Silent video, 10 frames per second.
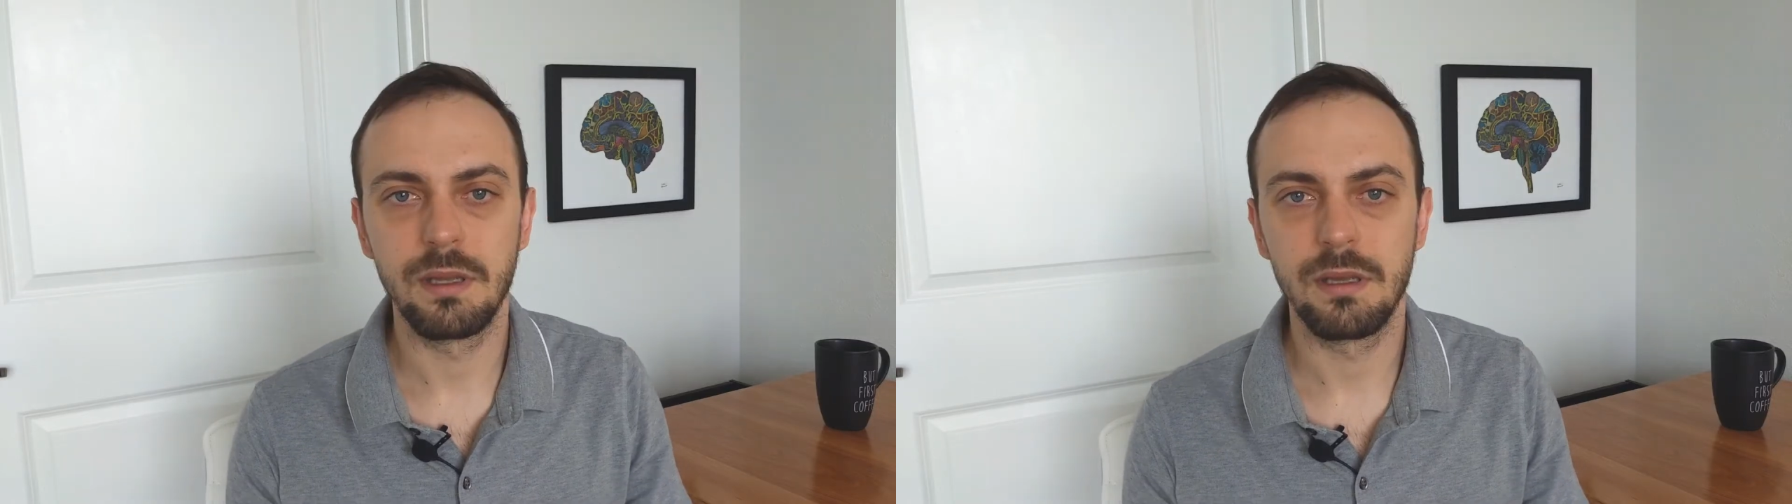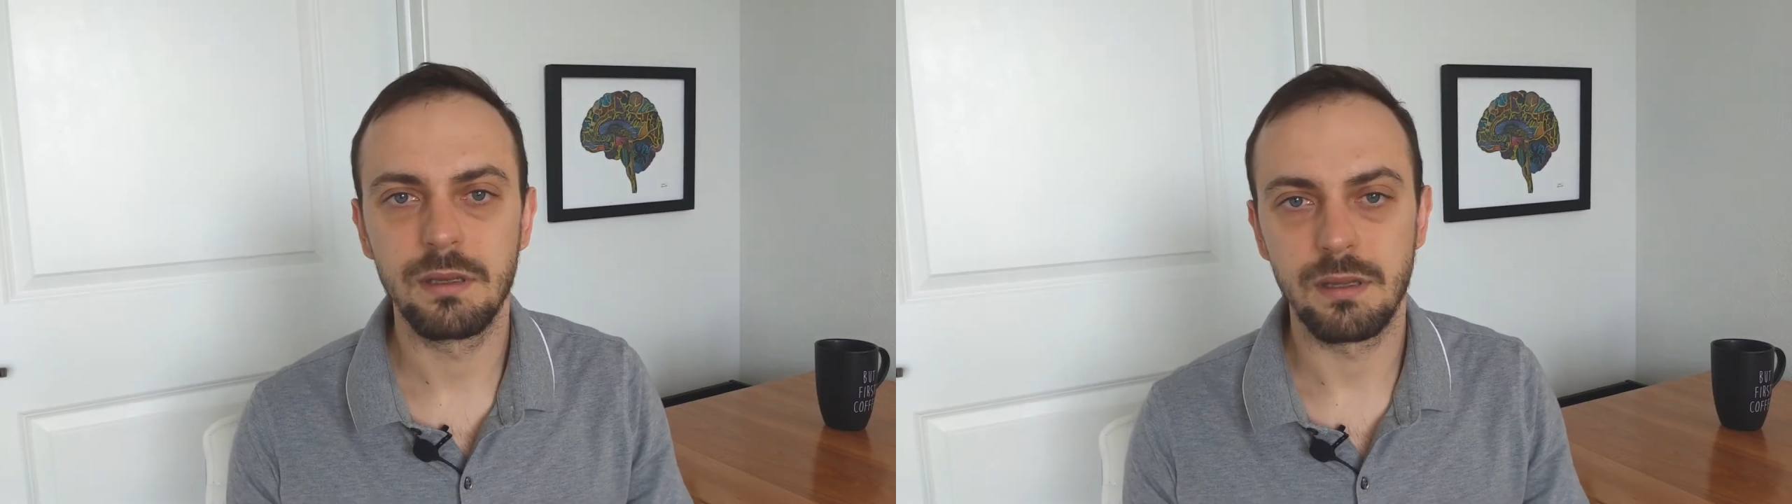
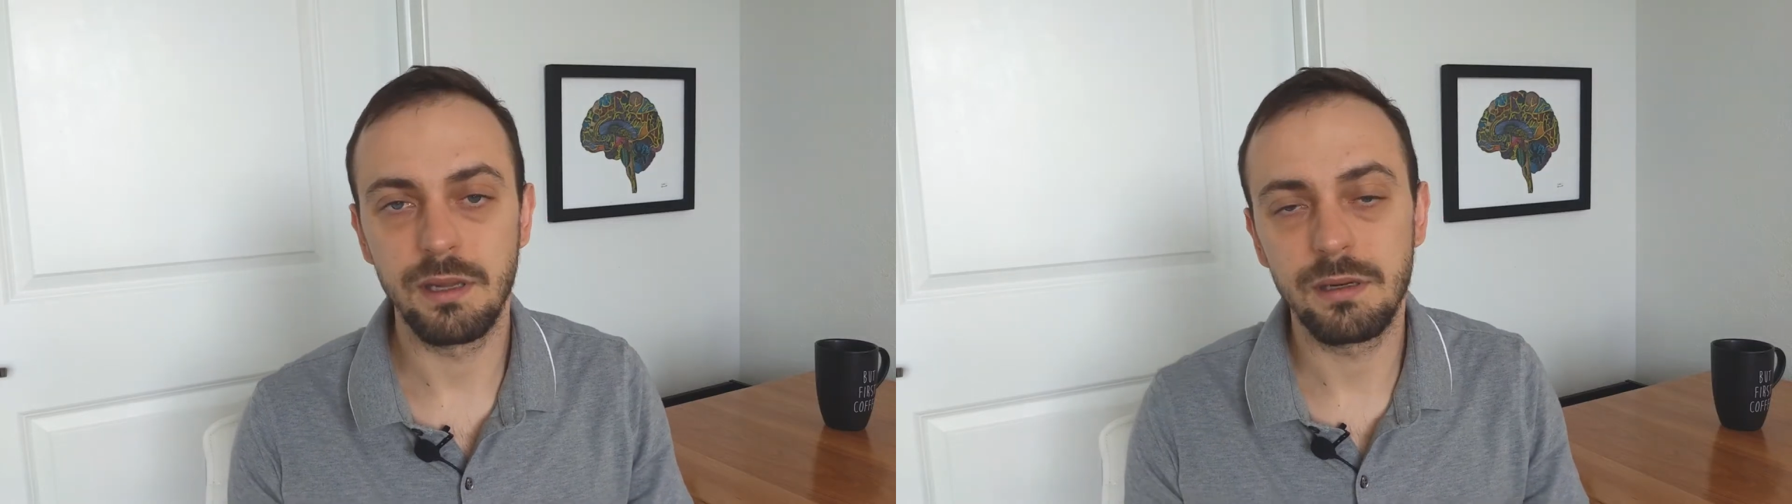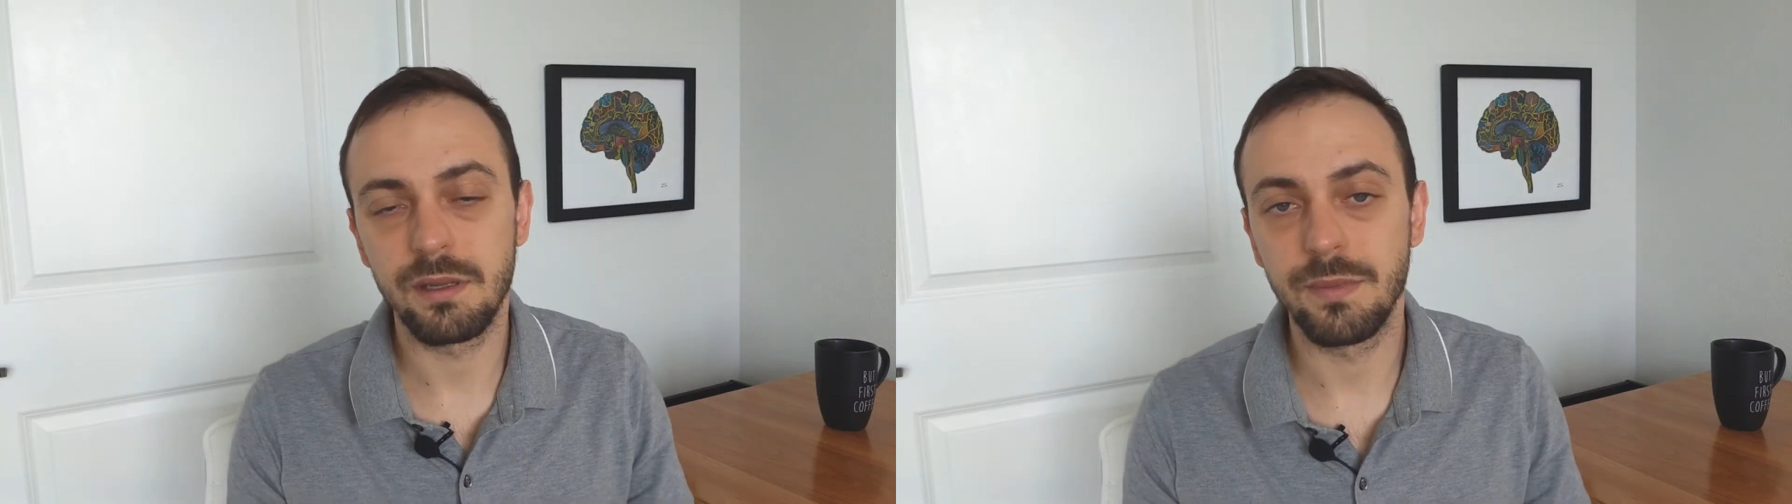
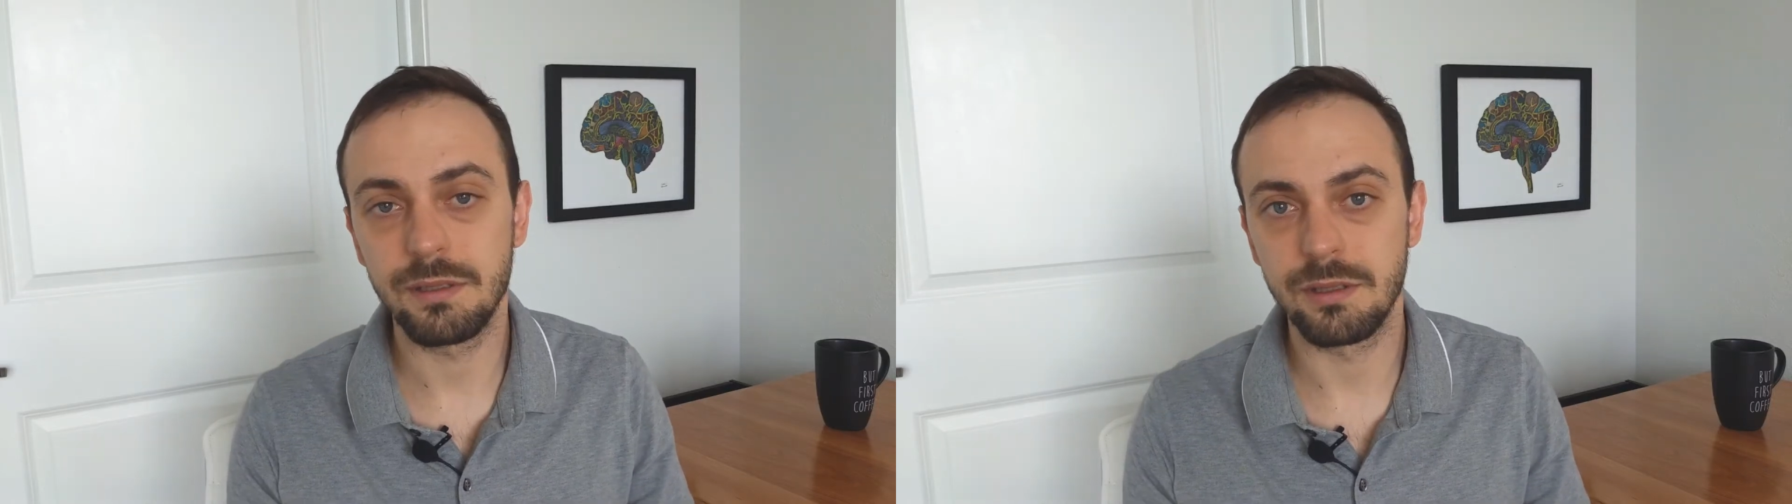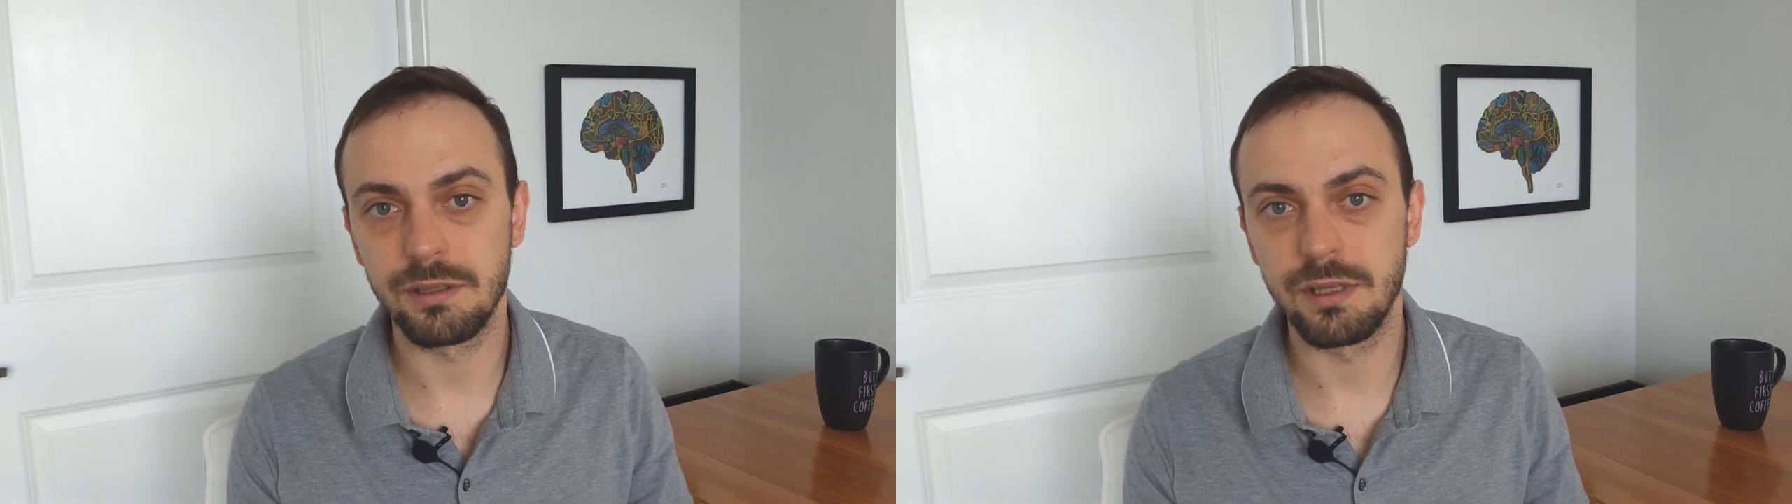There he
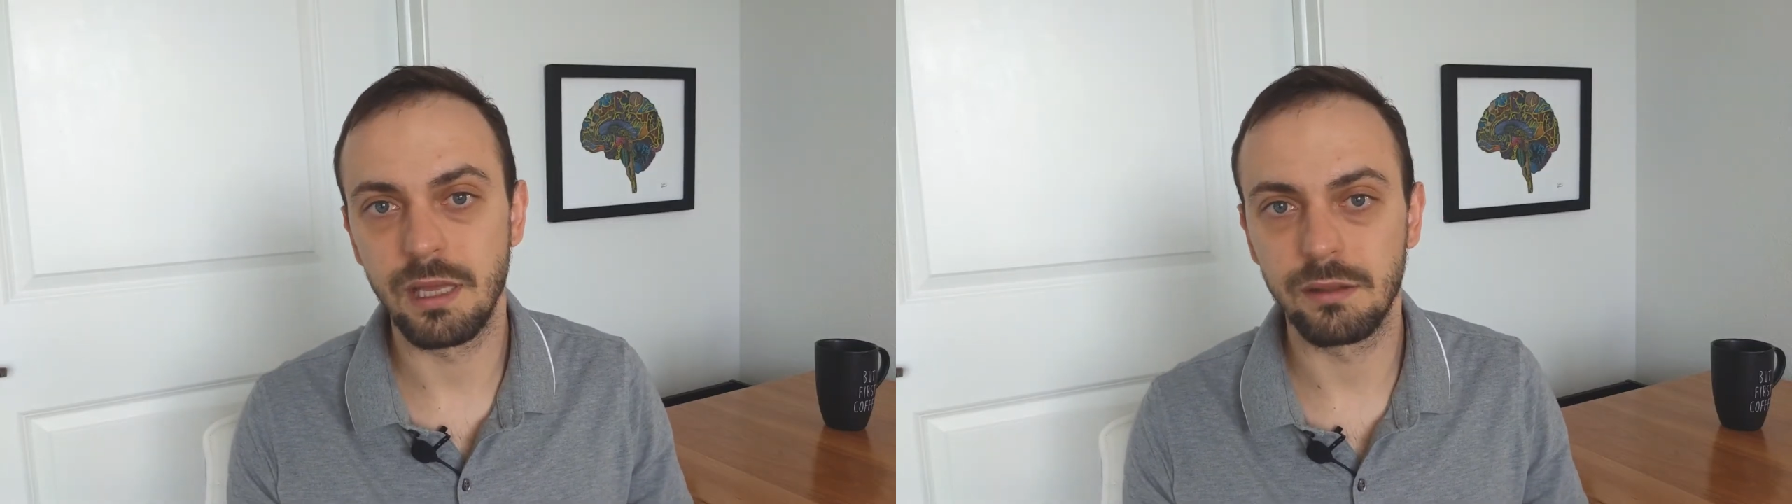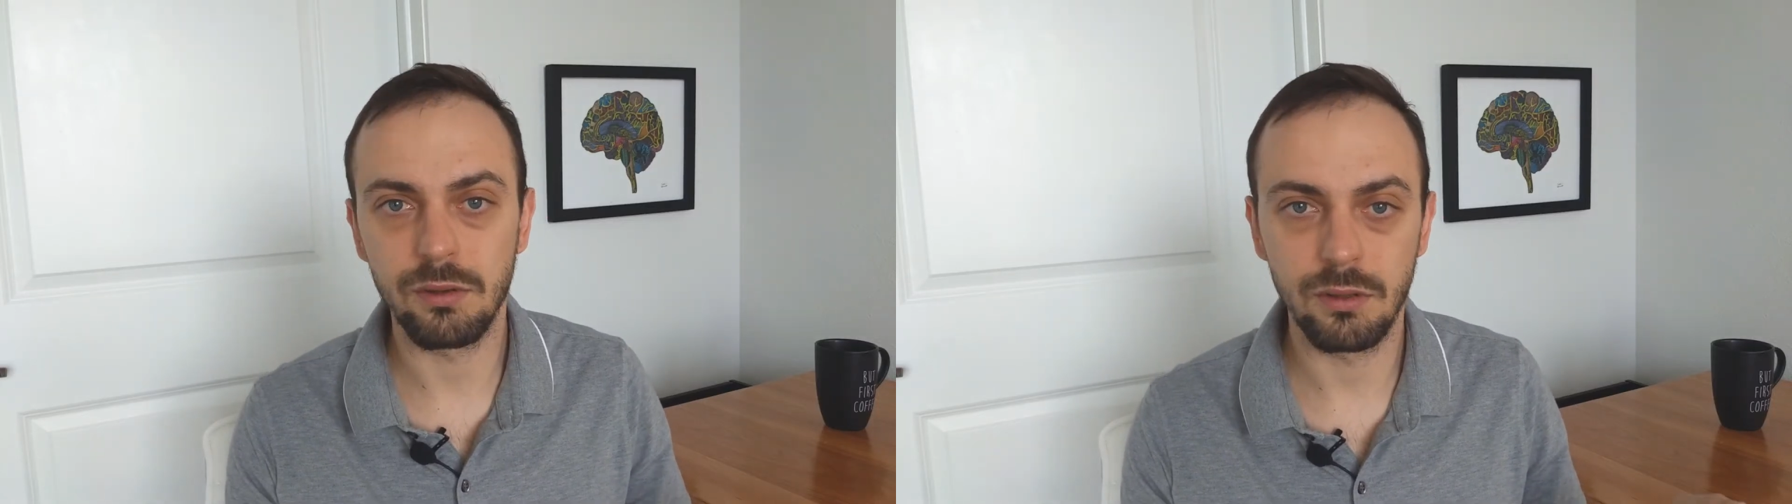mentions
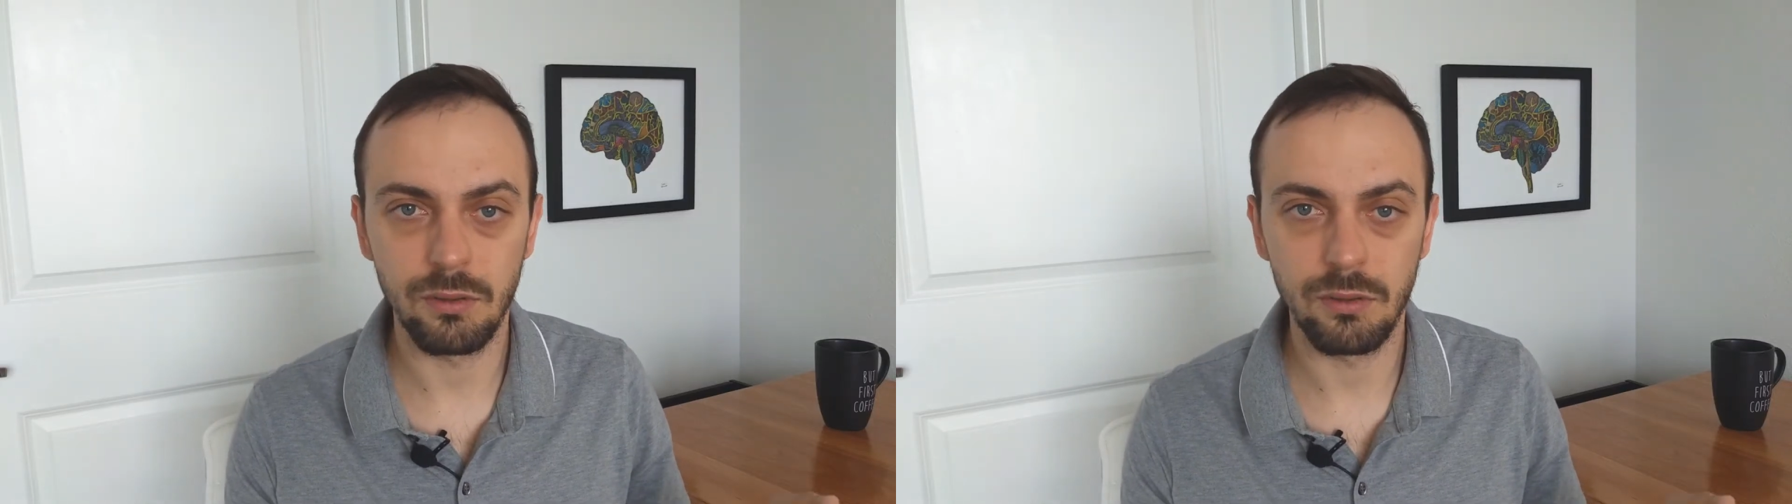that local